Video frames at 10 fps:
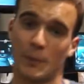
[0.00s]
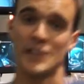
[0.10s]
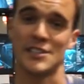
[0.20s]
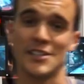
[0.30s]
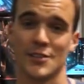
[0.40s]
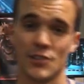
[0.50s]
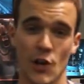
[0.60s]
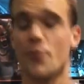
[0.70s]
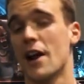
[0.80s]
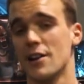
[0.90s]
PCs are
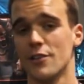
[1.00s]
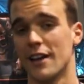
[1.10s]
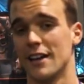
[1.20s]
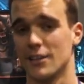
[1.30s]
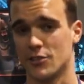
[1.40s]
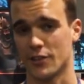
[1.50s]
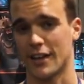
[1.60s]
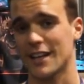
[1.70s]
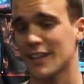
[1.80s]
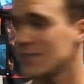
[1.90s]
so brand new they need a
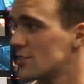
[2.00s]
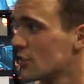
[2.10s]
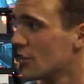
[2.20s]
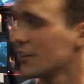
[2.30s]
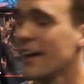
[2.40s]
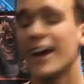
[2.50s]
DirectX installed.